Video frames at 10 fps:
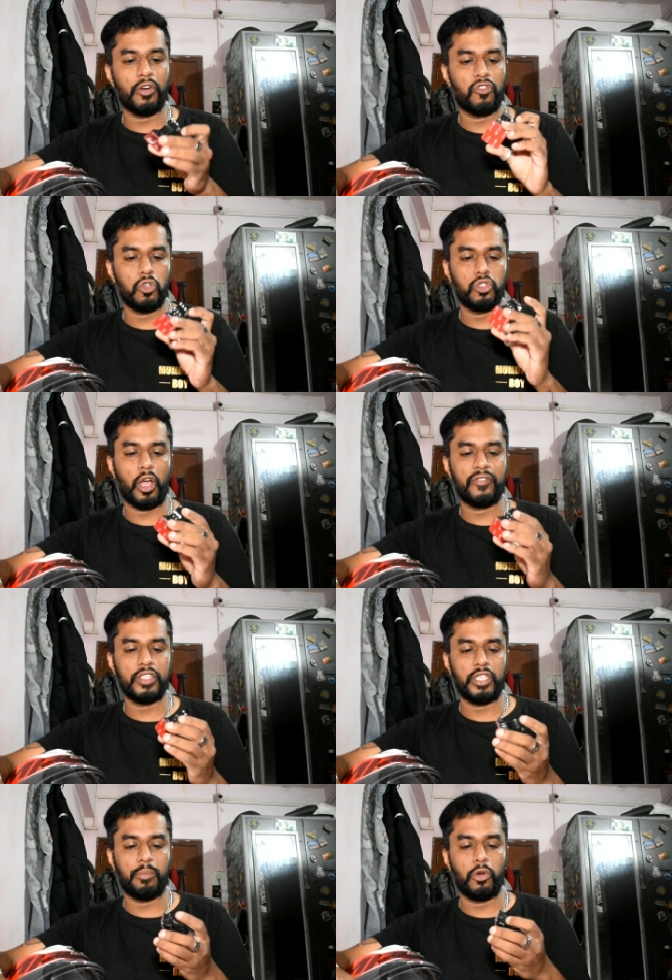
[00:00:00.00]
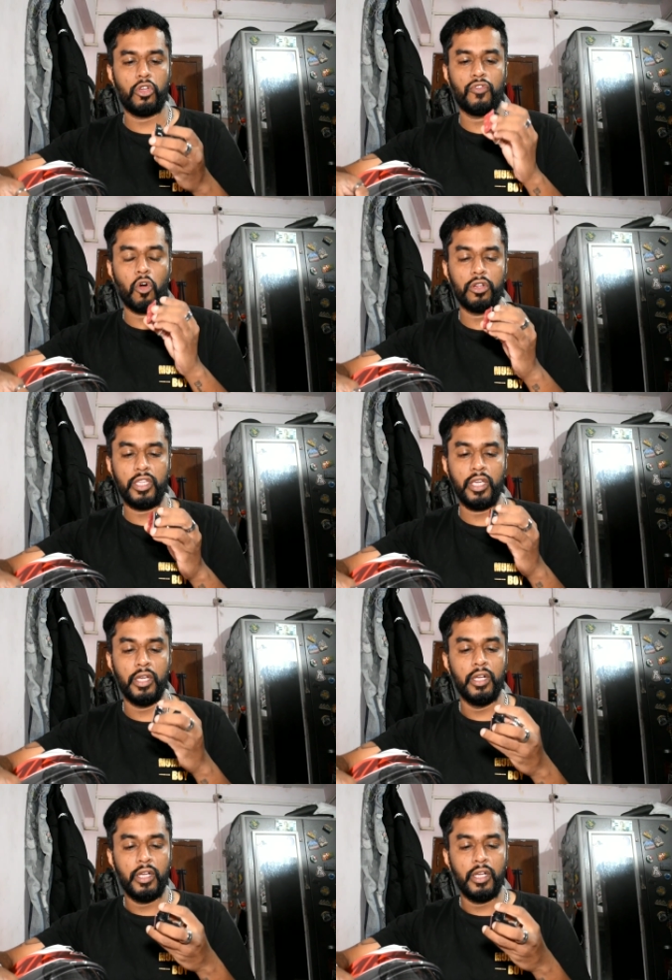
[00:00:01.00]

Of course, you have the J mount. You've got the